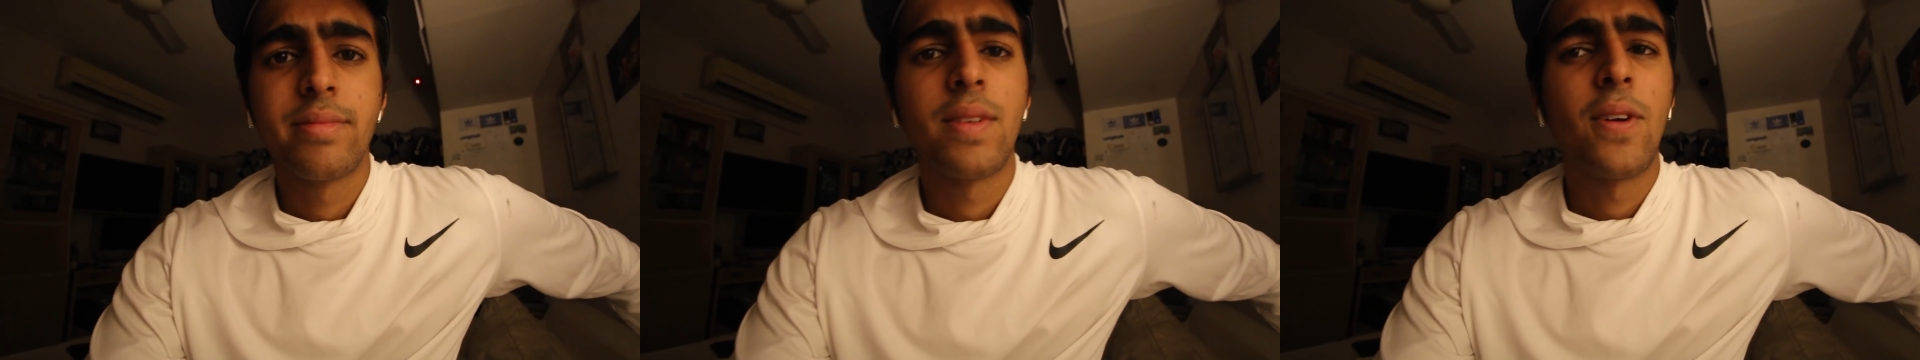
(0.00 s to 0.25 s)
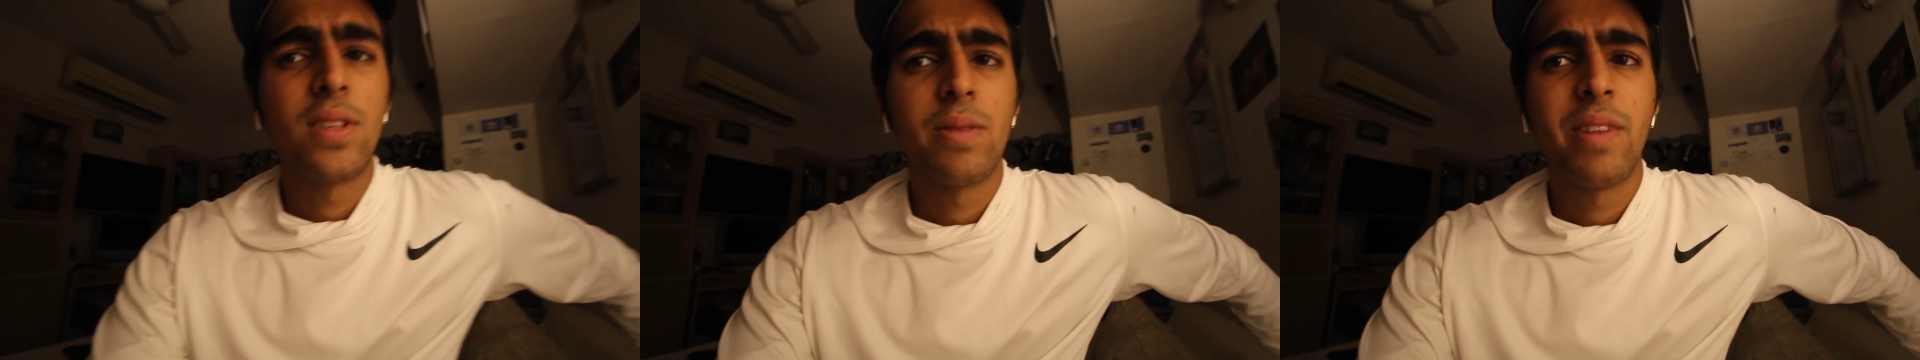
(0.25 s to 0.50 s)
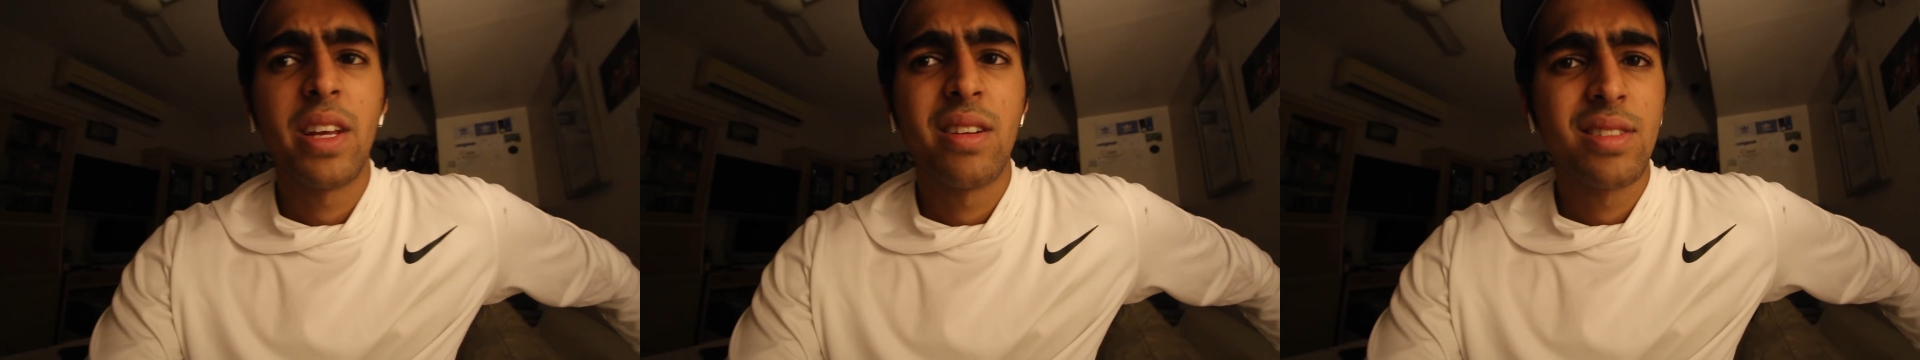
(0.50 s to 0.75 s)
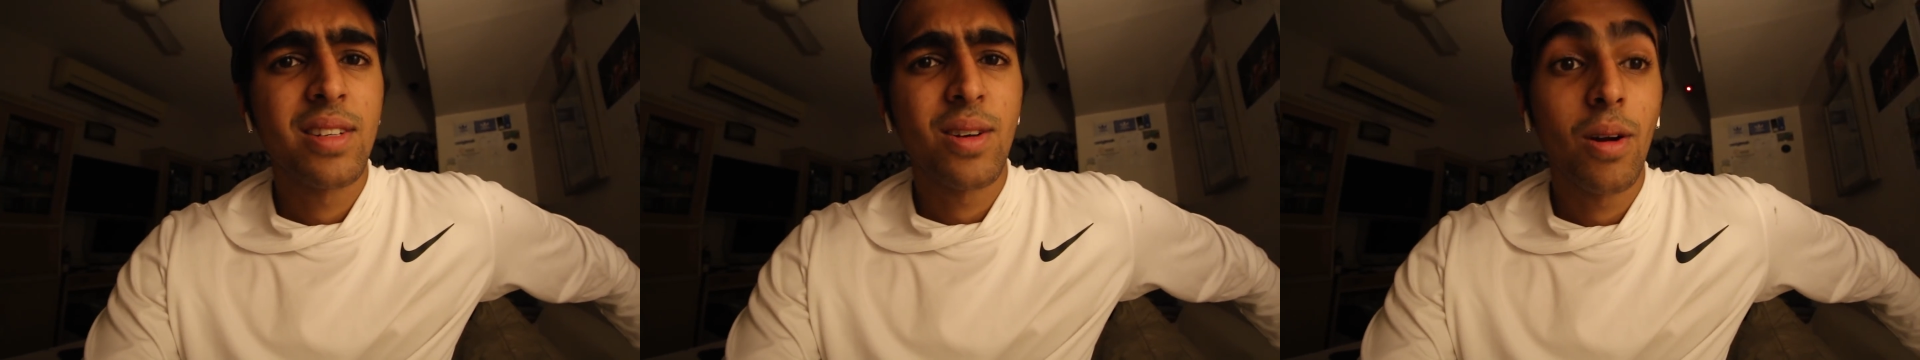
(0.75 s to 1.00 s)
got some very
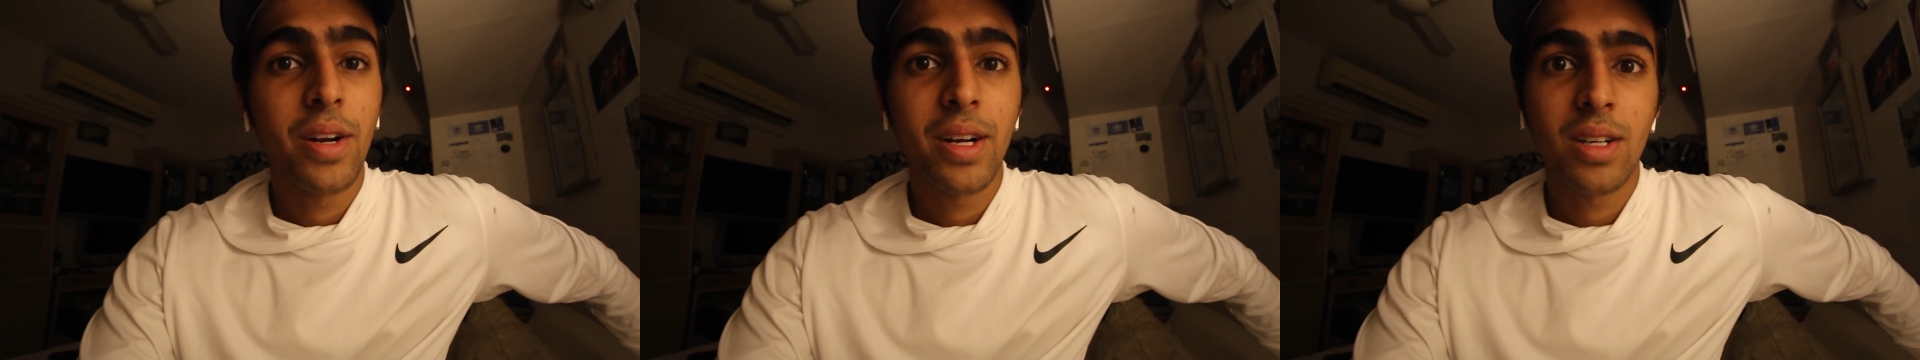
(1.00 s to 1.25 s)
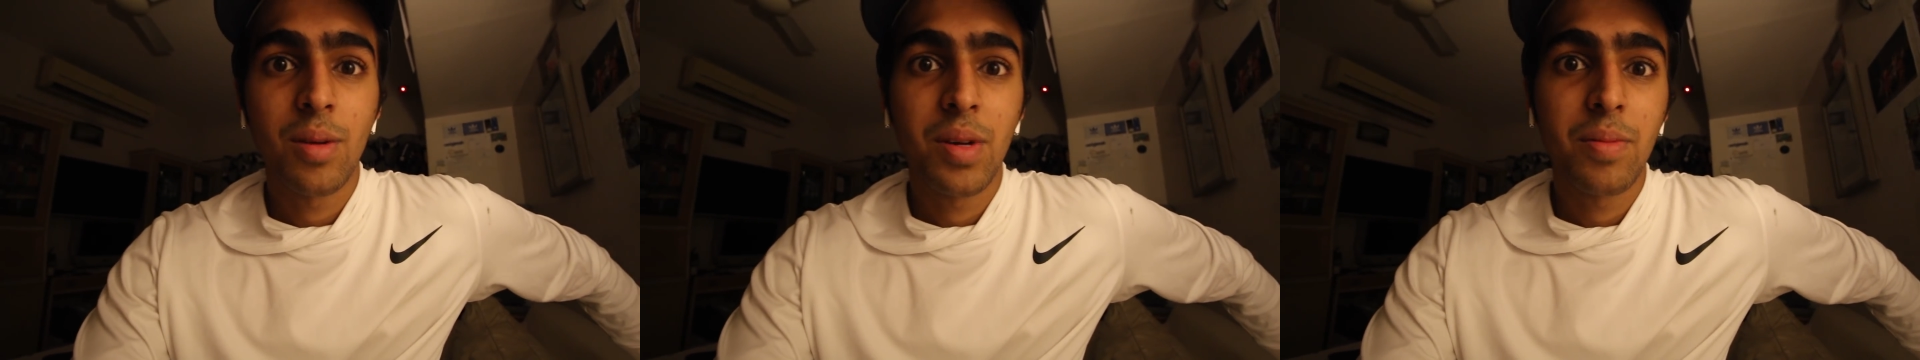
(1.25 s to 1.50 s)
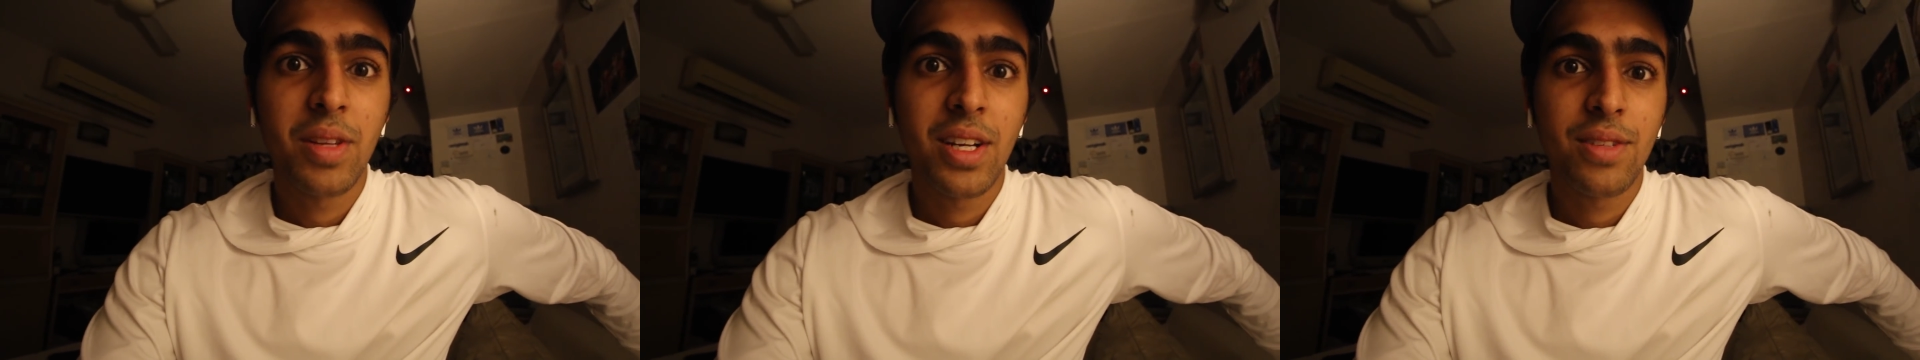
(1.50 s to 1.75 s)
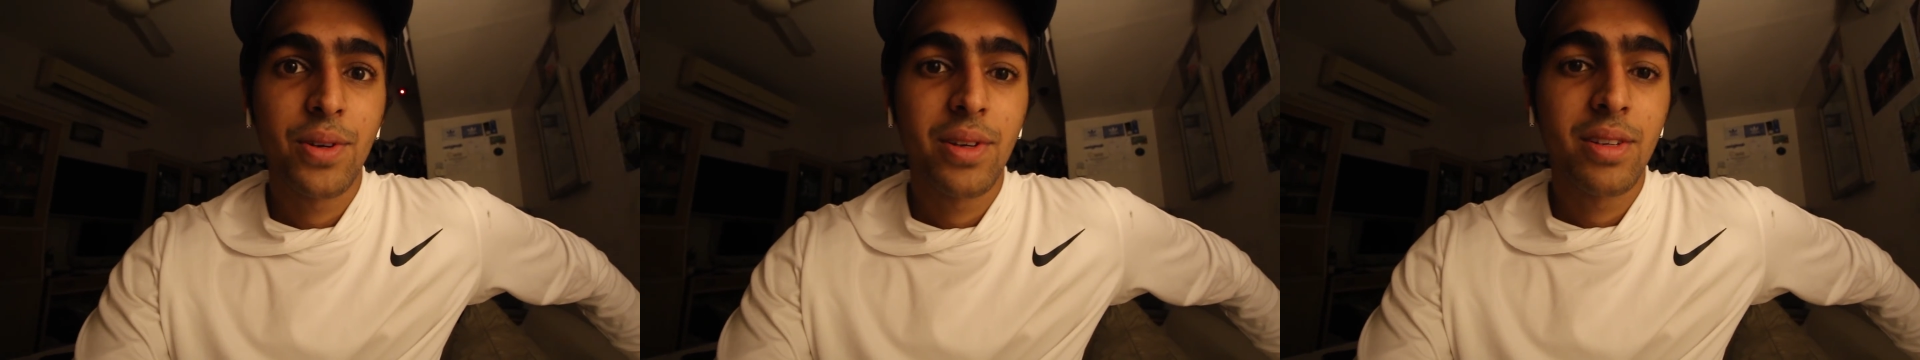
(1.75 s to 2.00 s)
interesting content coming up in the
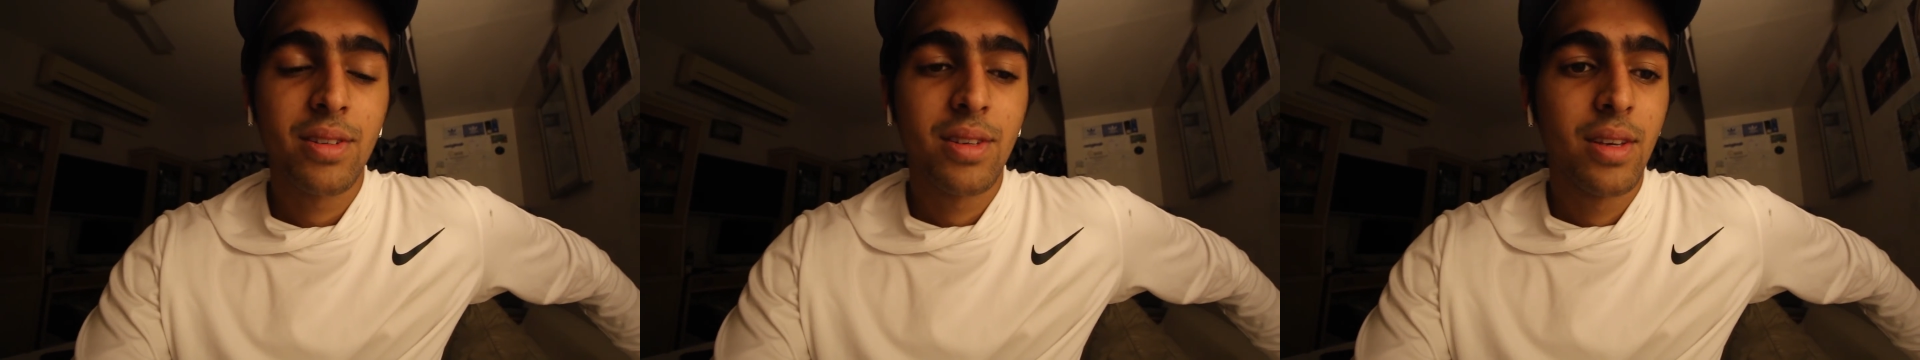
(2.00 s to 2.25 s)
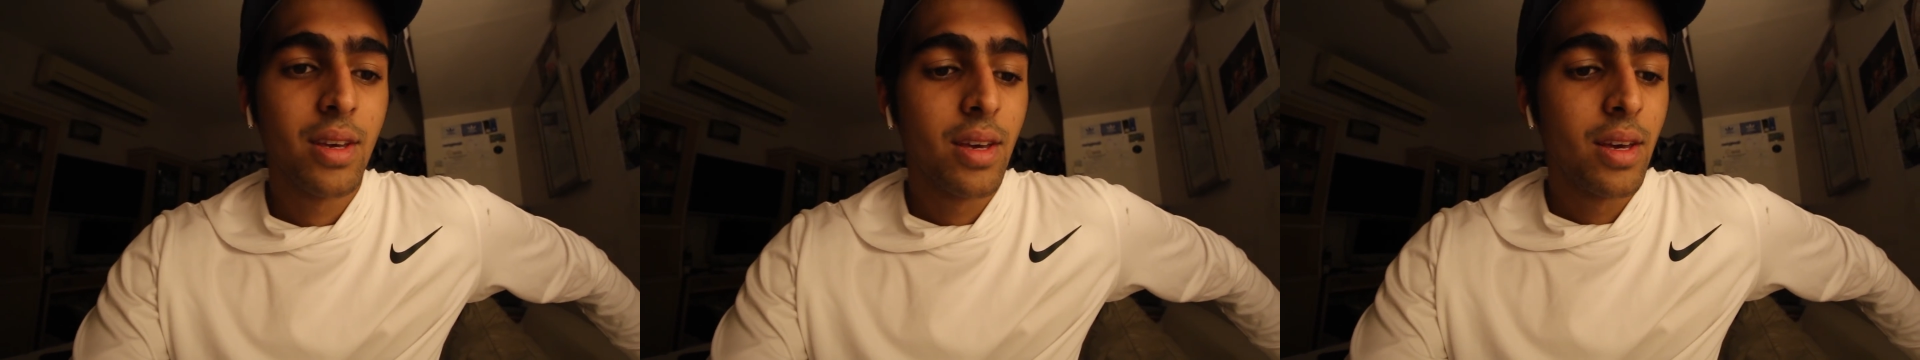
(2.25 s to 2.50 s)
next few days.